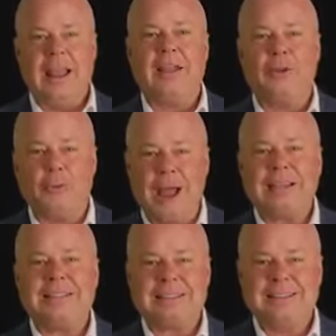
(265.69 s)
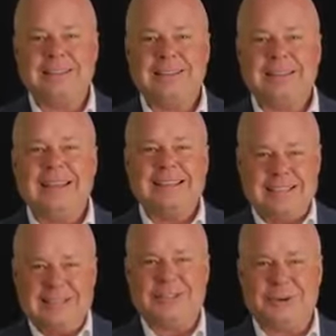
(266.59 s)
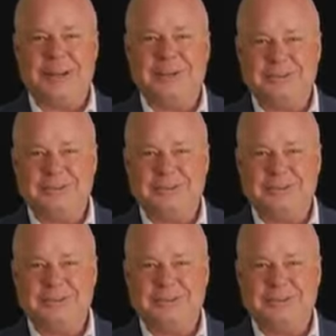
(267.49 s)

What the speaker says: and the rest is history.